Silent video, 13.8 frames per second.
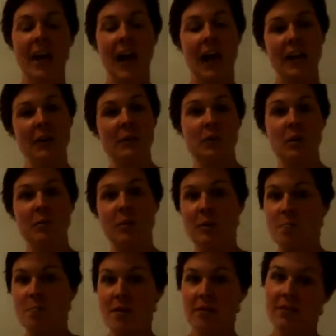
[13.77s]
how do you interpret your
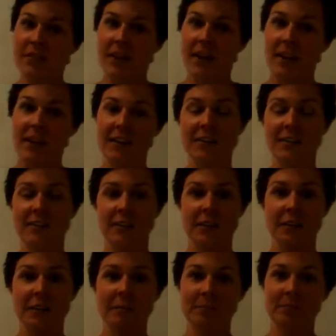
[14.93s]
birthday and
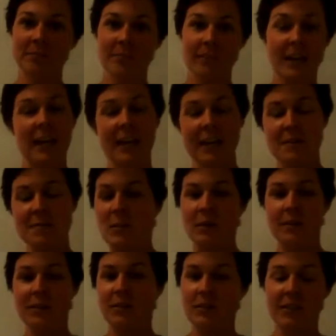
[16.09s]
your name and all
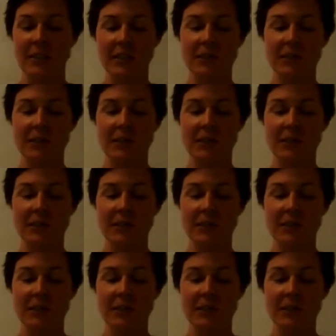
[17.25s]
this sort of stuff.